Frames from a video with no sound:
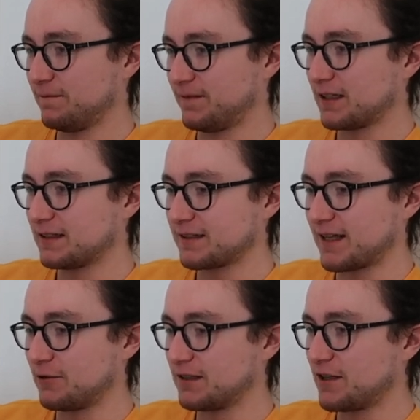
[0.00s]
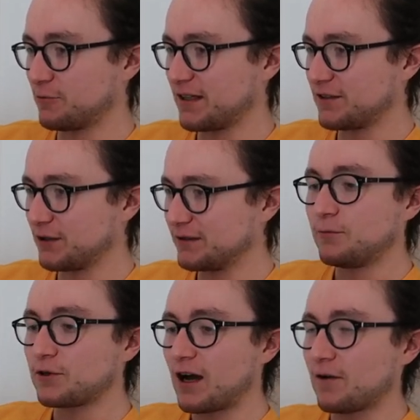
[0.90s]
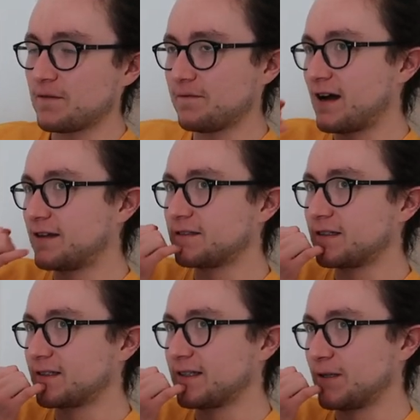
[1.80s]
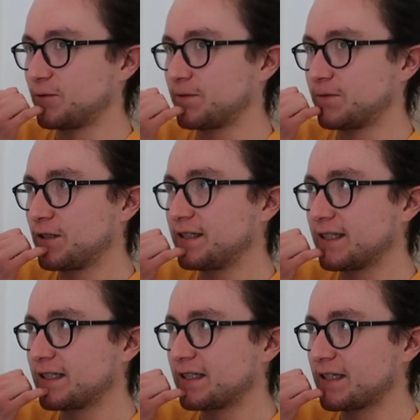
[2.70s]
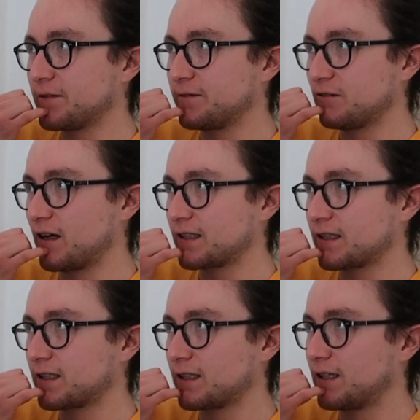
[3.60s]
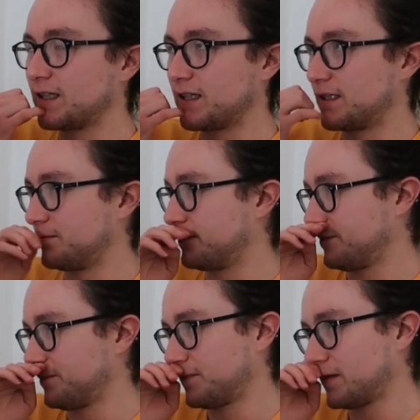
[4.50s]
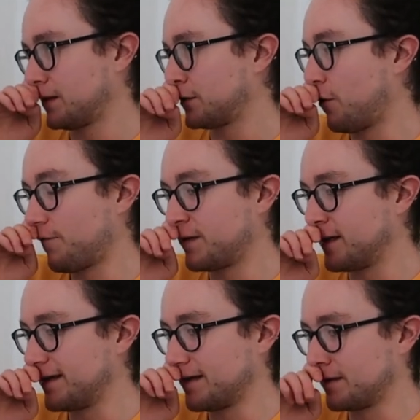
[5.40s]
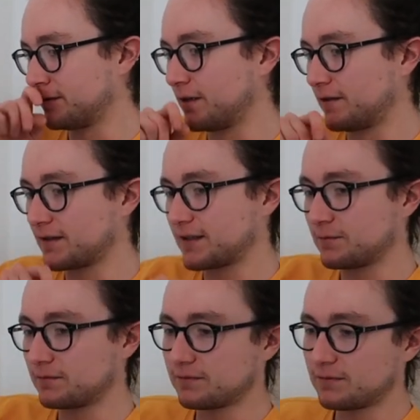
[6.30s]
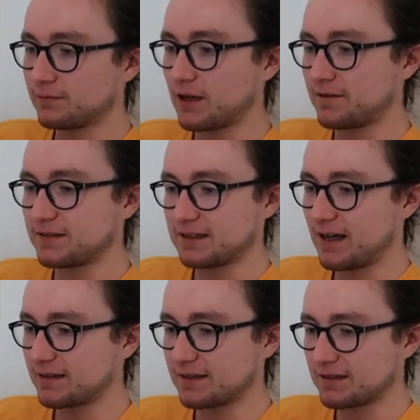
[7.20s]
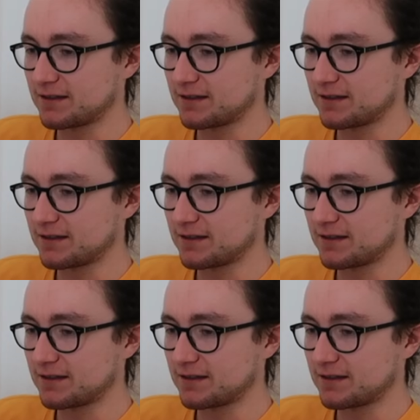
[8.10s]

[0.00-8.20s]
figured this out and they know what they're doing. We got out of the van, yeah, it was freezing, and they give you like um, coffee and, and like some kind of snacks and